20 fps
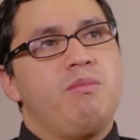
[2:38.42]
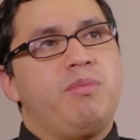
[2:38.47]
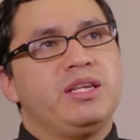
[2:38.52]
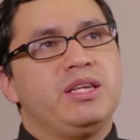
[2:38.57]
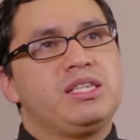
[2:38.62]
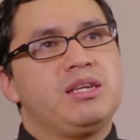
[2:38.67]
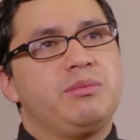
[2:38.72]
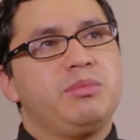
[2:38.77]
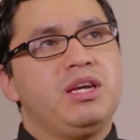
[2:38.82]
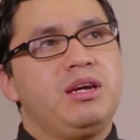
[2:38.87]

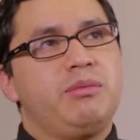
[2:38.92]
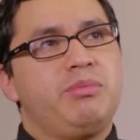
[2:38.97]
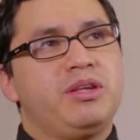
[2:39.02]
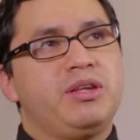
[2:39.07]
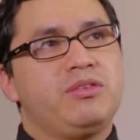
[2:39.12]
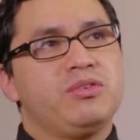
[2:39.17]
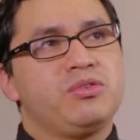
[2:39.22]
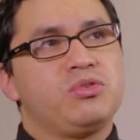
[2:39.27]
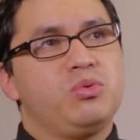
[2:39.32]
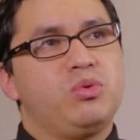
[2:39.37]
but something
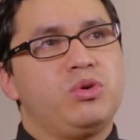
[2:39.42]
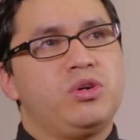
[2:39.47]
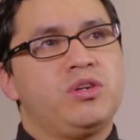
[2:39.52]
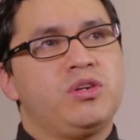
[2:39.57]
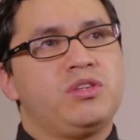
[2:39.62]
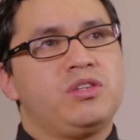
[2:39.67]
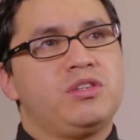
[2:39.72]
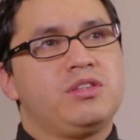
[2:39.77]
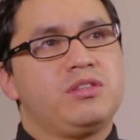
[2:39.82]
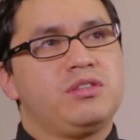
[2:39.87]
about those
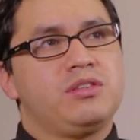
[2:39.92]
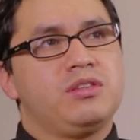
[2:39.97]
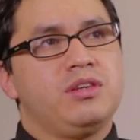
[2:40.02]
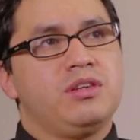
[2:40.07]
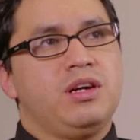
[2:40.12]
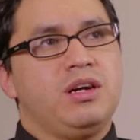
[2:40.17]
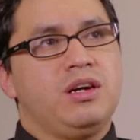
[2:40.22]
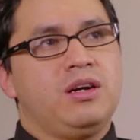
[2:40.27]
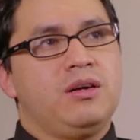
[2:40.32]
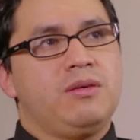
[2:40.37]
words
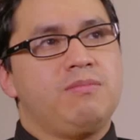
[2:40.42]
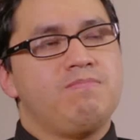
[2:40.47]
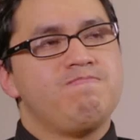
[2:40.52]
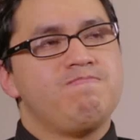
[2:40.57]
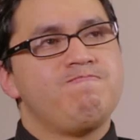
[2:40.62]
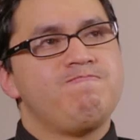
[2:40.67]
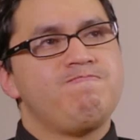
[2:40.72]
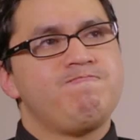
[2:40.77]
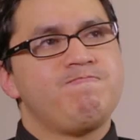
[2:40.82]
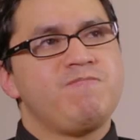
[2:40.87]
um,
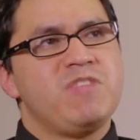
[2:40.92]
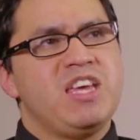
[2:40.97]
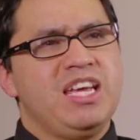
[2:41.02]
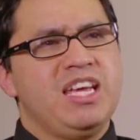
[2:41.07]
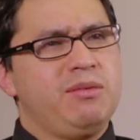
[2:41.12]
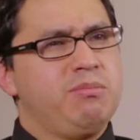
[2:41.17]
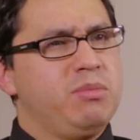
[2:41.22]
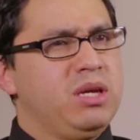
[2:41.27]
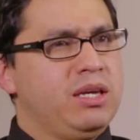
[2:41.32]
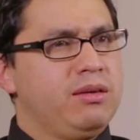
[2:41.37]

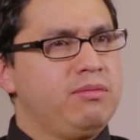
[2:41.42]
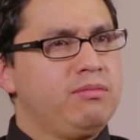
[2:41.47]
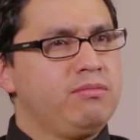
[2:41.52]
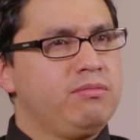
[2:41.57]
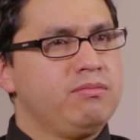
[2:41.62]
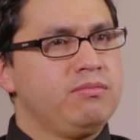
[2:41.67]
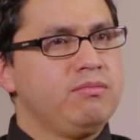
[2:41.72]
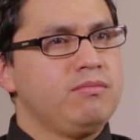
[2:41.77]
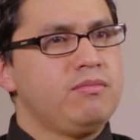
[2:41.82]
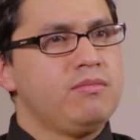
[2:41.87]
hit me,
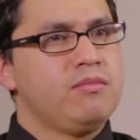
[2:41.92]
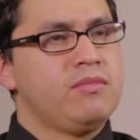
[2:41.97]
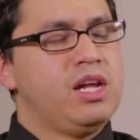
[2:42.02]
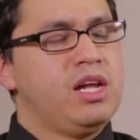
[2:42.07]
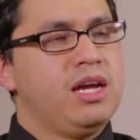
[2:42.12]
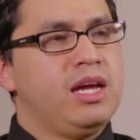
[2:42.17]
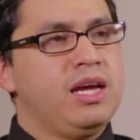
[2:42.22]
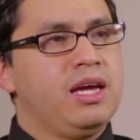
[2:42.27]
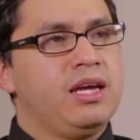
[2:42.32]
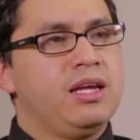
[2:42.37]

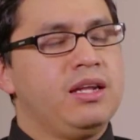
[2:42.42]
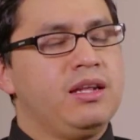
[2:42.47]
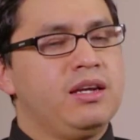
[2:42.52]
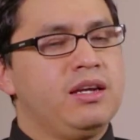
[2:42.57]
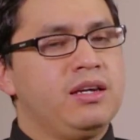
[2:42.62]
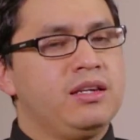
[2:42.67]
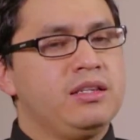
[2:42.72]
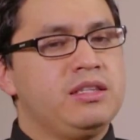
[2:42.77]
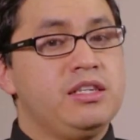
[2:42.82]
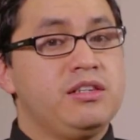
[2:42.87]
and
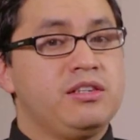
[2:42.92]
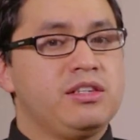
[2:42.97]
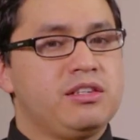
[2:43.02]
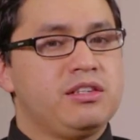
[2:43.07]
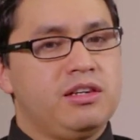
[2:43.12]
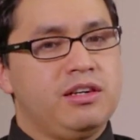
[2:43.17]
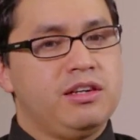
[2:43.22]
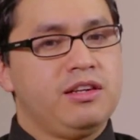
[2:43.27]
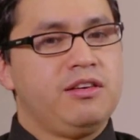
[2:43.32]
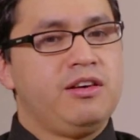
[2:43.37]
uh, tears
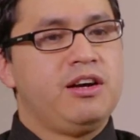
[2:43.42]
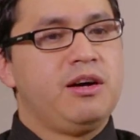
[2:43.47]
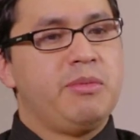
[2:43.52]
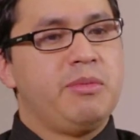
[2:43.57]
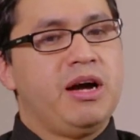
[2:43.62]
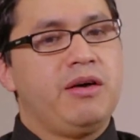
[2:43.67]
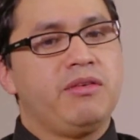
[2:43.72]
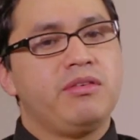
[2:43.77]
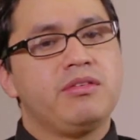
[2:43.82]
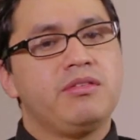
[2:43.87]
started to
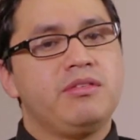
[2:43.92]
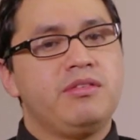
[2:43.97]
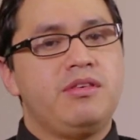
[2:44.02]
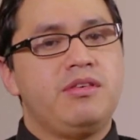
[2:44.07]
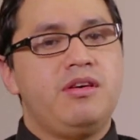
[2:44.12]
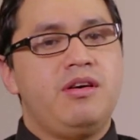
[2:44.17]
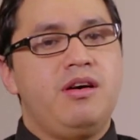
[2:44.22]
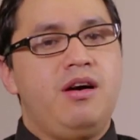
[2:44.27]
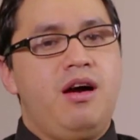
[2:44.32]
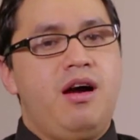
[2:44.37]
come out.
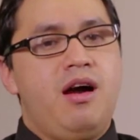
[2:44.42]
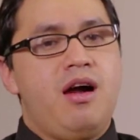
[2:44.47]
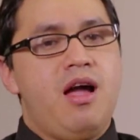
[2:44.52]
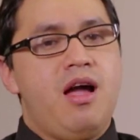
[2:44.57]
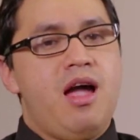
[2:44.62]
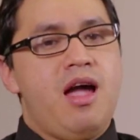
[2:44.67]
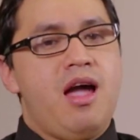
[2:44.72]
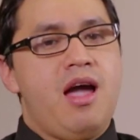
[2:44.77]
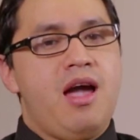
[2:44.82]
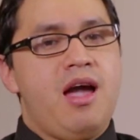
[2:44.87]

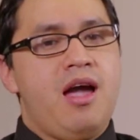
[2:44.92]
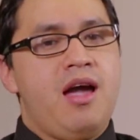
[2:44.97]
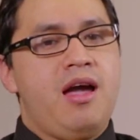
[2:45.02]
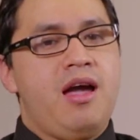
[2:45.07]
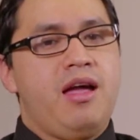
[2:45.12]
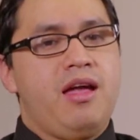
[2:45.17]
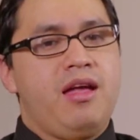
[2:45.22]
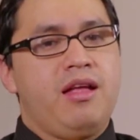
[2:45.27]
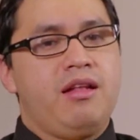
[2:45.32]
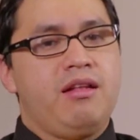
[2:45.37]

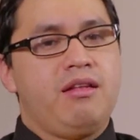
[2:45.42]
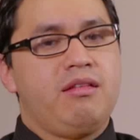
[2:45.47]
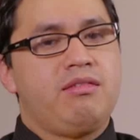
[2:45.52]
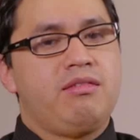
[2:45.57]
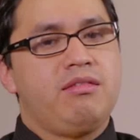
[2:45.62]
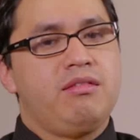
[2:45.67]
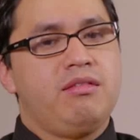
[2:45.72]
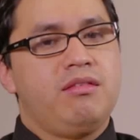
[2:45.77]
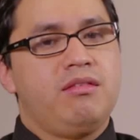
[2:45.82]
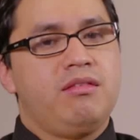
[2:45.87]
And
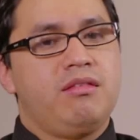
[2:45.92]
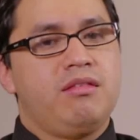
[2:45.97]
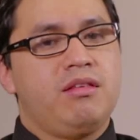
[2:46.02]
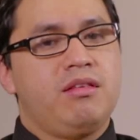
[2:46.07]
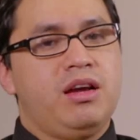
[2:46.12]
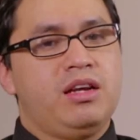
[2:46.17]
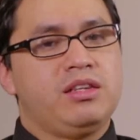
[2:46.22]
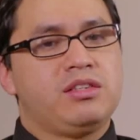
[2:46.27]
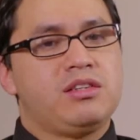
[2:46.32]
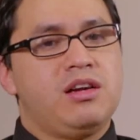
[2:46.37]

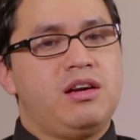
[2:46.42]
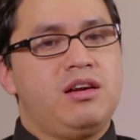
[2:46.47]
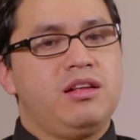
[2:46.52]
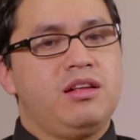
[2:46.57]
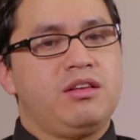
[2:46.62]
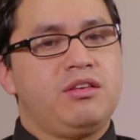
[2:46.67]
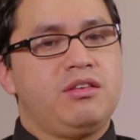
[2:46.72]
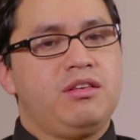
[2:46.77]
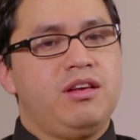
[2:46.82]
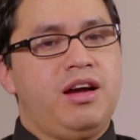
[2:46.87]
I
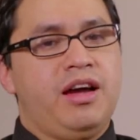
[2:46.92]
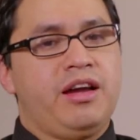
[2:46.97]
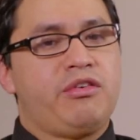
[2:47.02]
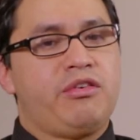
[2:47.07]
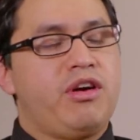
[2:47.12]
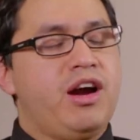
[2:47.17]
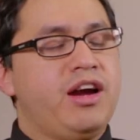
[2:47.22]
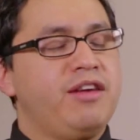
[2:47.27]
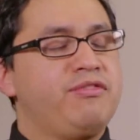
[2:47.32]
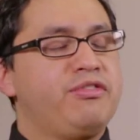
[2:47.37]
started, I
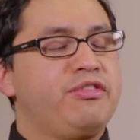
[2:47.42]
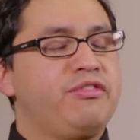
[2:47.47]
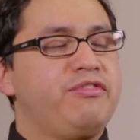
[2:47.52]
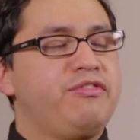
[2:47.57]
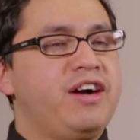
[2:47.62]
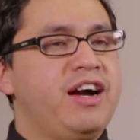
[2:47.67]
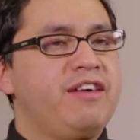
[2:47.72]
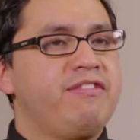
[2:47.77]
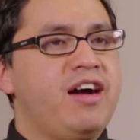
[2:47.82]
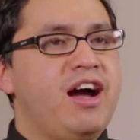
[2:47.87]
cried for
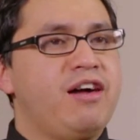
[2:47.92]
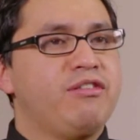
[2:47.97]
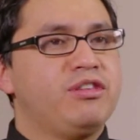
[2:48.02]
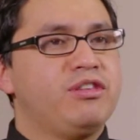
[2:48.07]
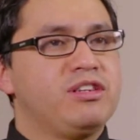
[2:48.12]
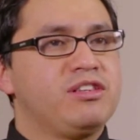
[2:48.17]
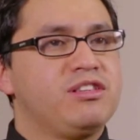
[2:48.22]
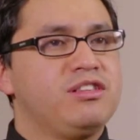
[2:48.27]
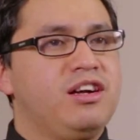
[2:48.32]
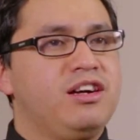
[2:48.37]
five
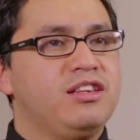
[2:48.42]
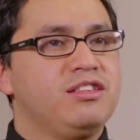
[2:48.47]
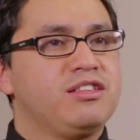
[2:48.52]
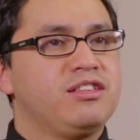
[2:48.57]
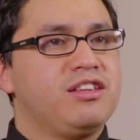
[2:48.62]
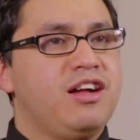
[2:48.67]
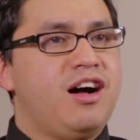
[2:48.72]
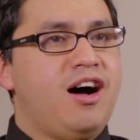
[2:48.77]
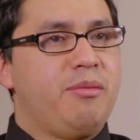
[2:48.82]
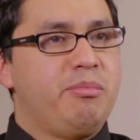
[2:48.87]
hours
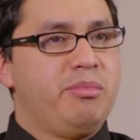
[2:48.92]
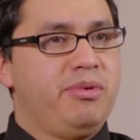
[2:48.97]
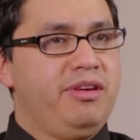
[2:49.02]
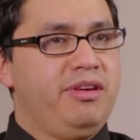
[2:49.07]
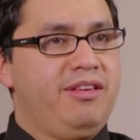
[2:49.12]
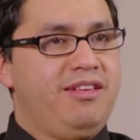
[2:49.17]
nonstop.